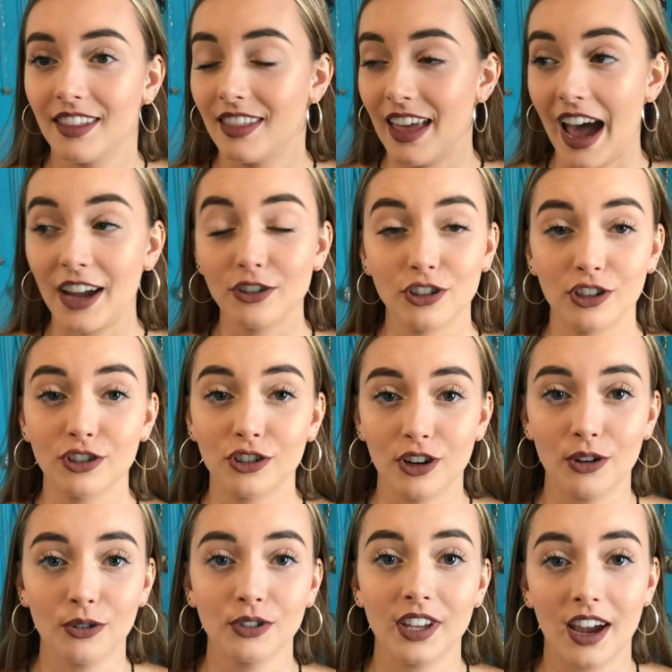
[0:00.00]
that just
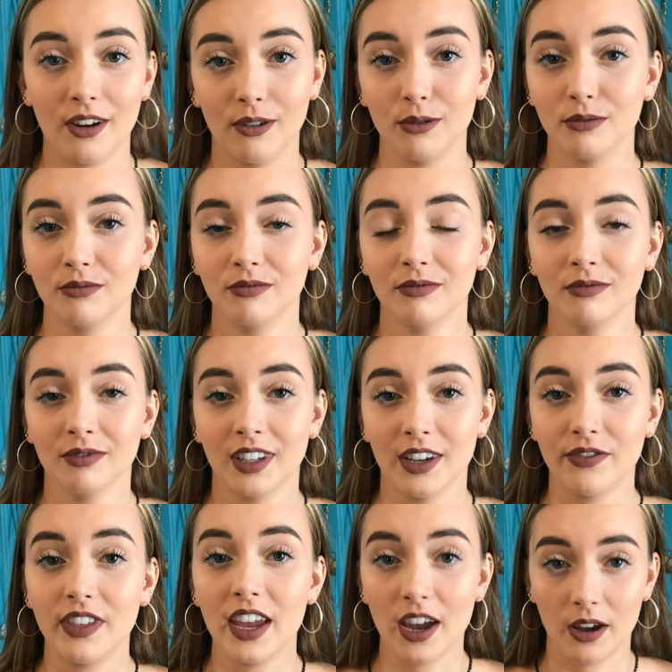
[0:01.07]
shows how
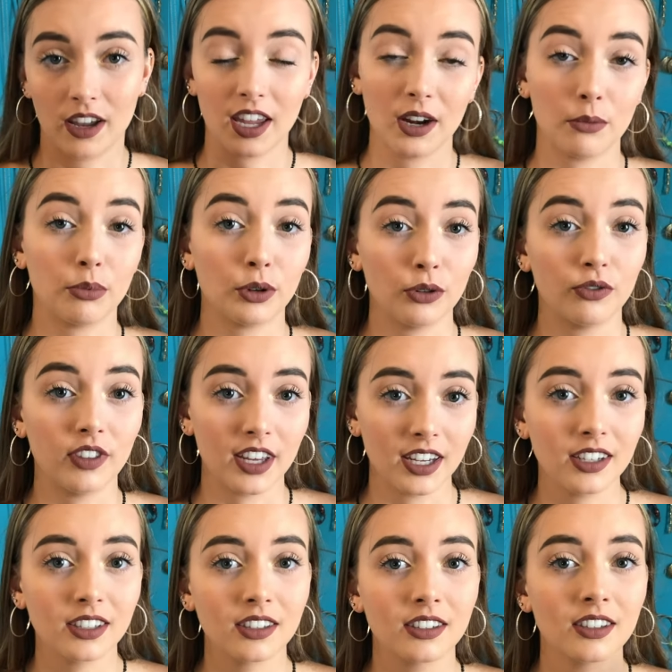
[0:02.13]
if they can approve
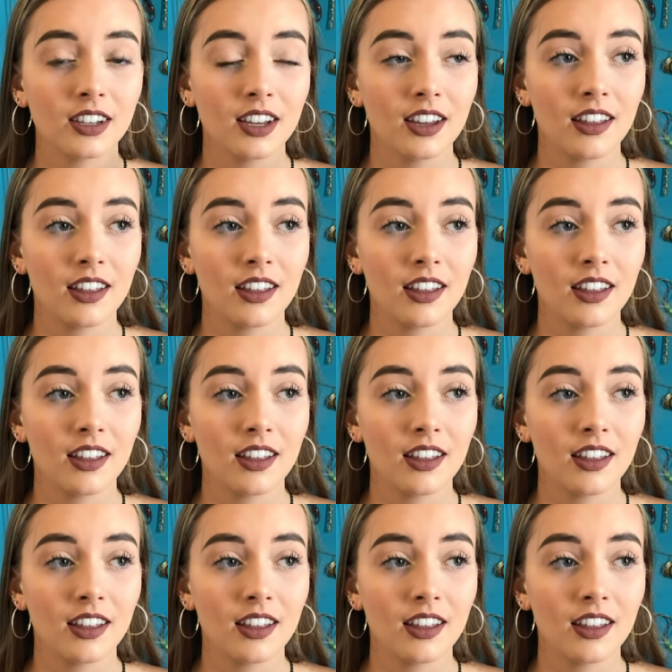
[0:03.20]
this,